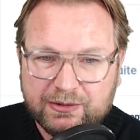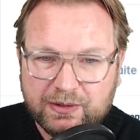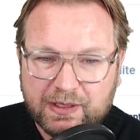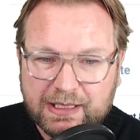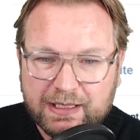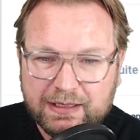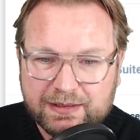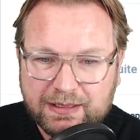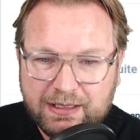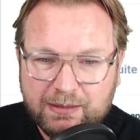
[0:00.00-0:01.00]
to the
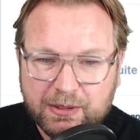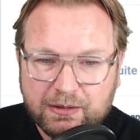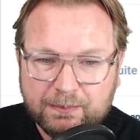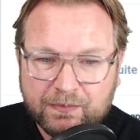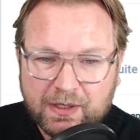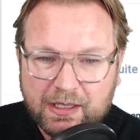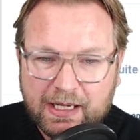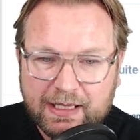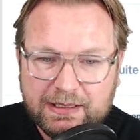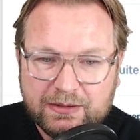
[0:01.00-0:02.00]
latest email.
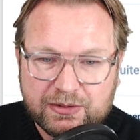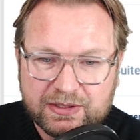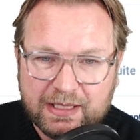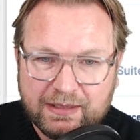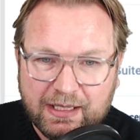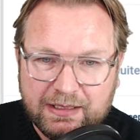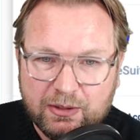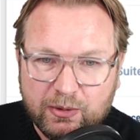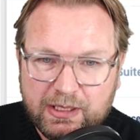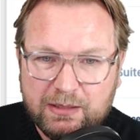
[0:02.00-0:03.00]
I need to send a
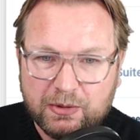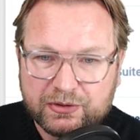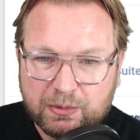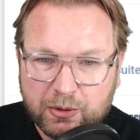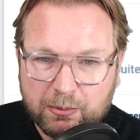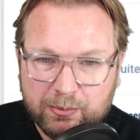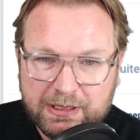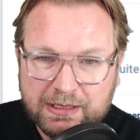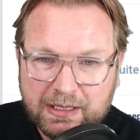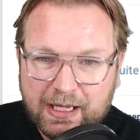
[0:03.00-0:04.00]
new email. So
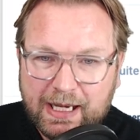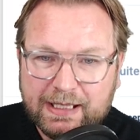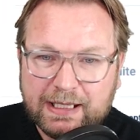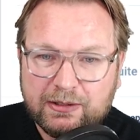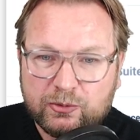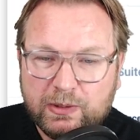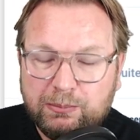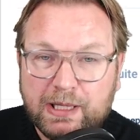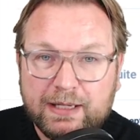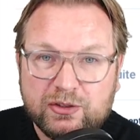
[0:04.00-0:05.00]
probably I cannot
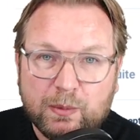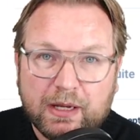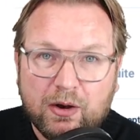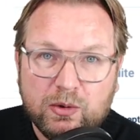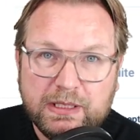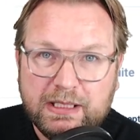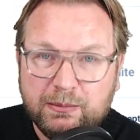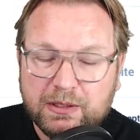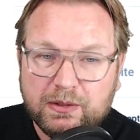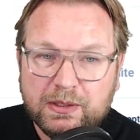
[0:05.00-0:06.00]
reply to my own
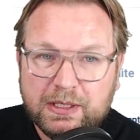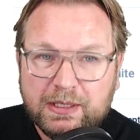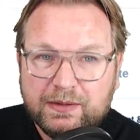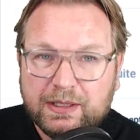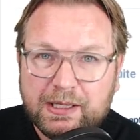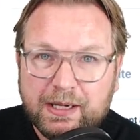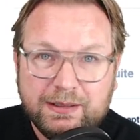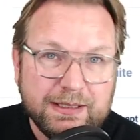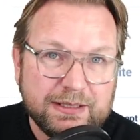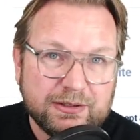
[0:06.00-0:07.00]
email. The
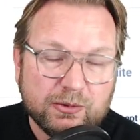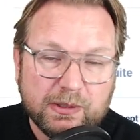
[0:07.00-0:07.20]
client needs to